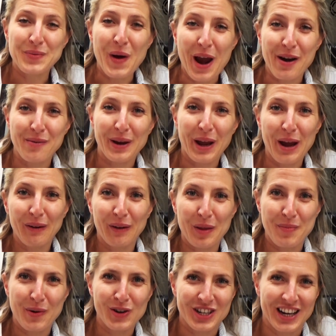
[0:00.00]
Where are we going with
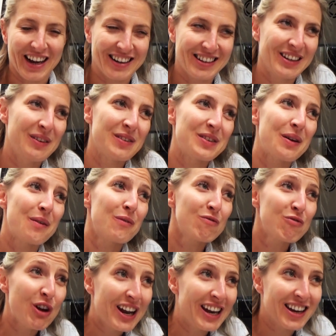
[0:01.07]
the project?
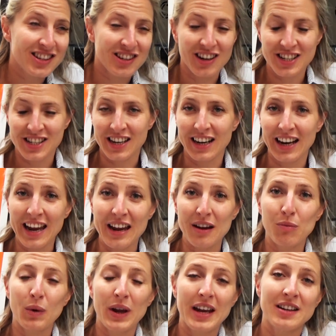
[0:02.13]
Really
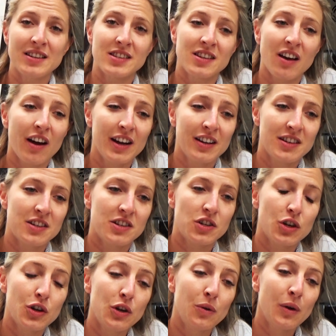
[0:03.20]
excitingly, we decided
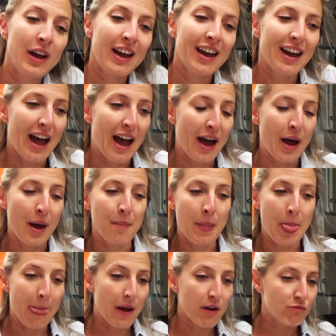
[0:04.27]
to
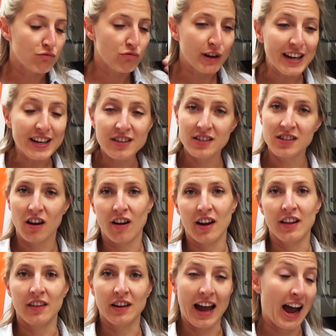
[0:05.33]

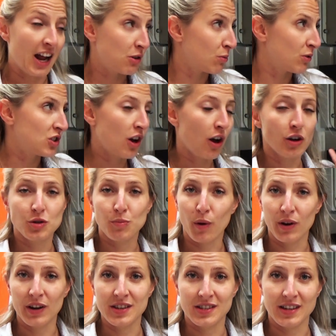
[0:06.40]
redesign the actual charge
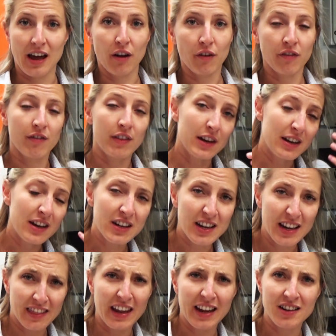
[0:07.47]
pod itself,
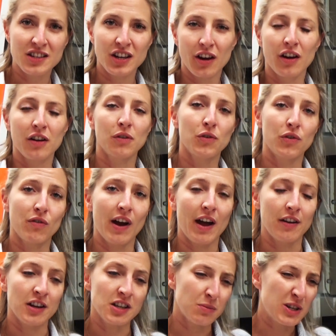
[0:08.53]
the internals
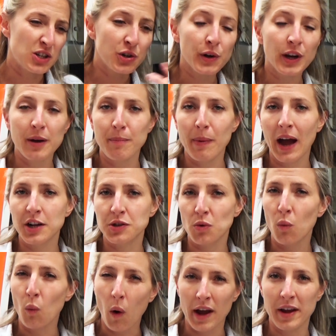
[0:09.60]
around it. So we took it back to
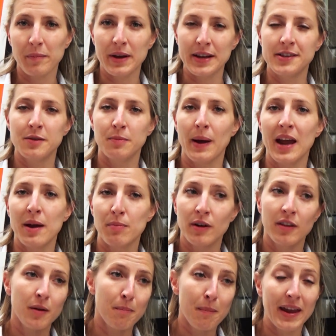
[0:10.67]
a white piece of paper
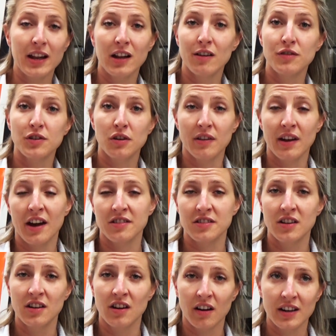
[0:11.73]
at the middle of
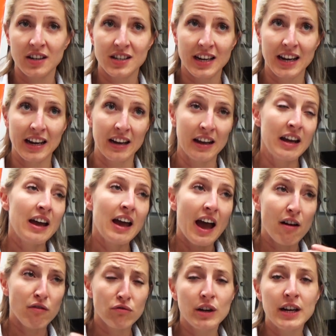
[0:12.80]
2019
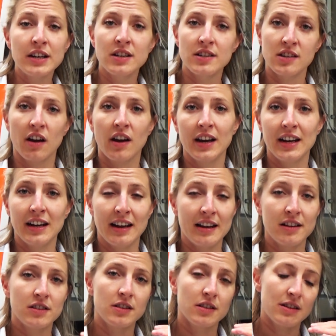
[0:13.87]
and redesigned
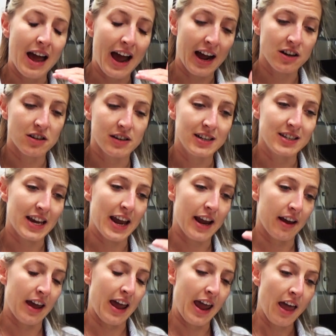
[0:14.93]
it to actually
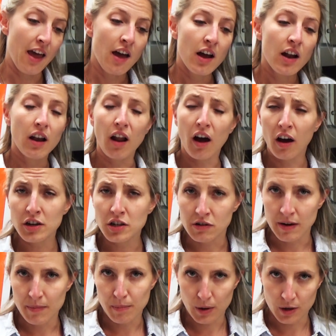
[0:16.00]
take a larger
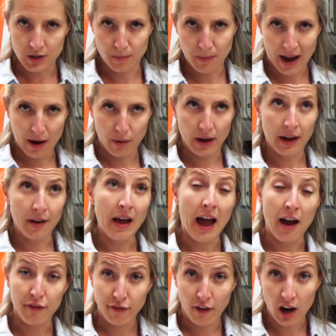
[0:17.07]
input of power
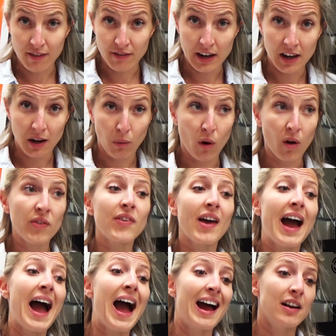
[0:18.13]
at 5 kilowatts
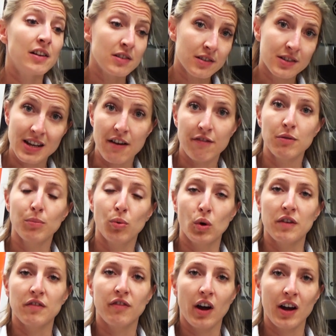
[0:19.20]
and
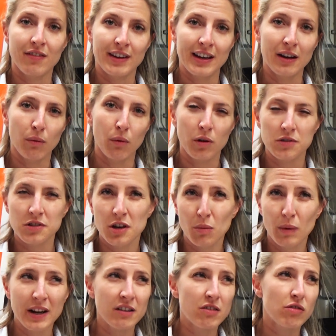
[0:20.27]
7.5 kilowatts. So
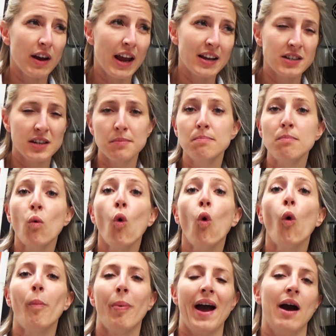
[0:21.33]
we're creating
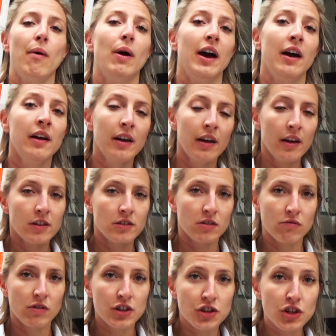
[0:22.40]
more power
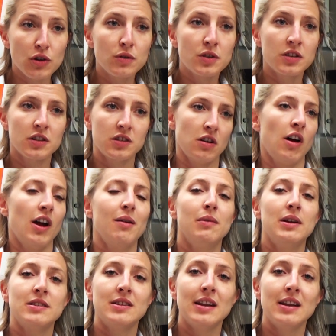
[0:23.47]
to reduce the time that's